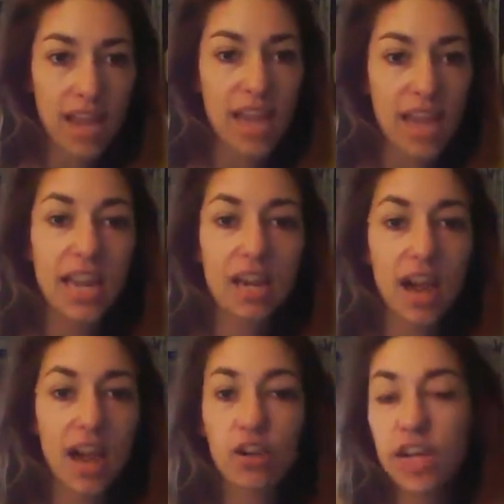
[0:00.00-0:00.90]
I
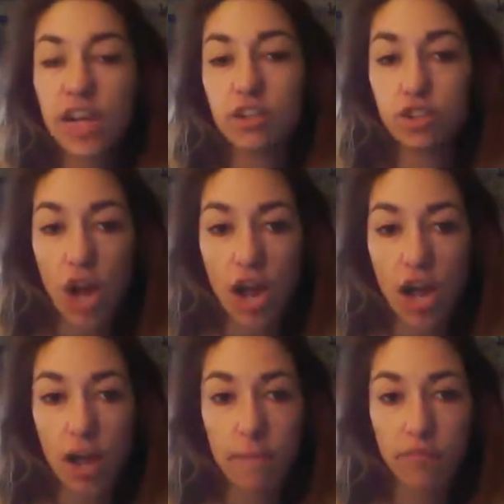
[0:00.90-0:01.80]
couldn't get a
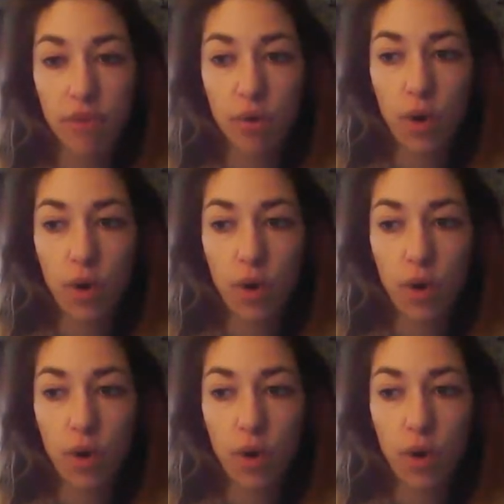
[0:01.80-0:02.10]
job for a